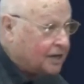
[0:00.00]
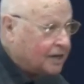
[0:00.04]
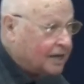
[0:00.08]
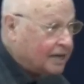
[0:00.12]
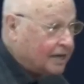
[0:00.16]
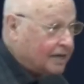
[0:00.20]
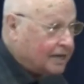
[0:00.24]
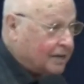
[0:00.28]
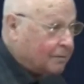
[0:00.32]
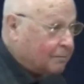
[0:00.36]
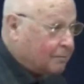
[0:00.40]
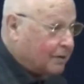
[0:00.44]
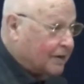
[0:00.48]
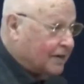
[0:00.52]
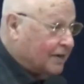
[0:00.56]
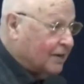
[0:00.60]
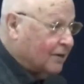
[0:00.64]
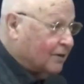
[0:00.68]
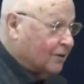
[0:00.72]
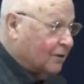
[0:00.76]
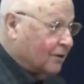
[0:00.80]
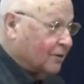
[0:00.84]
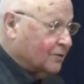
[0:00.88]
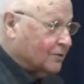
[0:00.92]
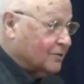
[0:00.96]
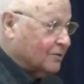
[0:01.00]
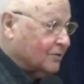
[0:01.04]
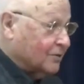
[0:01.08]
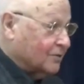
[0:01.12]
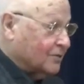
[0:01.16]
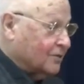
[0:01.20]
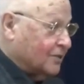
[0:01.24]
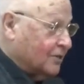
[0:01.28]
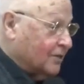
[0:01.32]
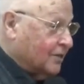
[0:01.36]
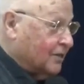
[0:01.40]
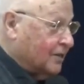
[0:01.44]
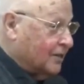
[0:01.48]
in a Pentecostal
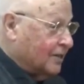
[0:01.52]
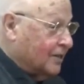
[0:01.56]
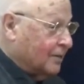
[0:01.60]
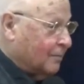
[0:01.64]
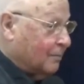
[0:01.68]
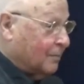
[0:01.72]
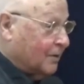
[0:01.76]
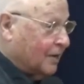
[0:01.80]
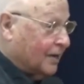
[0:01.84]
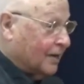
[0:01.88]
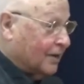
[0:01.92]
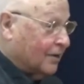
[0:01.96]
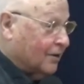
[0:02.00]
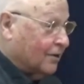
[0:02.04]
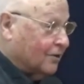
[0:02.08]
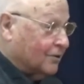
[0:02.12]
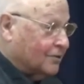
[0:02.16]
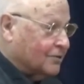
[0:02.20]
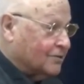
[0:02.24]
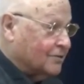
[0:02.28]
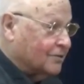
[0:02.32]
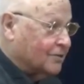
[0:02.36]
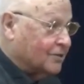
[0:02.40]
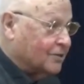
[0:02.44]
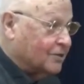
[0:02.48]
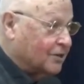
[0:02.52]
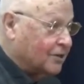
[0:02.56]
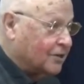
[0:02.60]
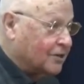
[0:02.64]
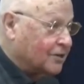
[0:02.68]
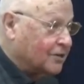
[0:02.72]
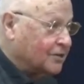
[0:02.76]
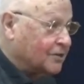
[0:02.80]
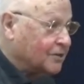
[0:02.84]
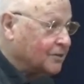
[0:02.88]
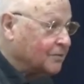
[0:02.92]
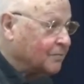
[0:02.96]
church.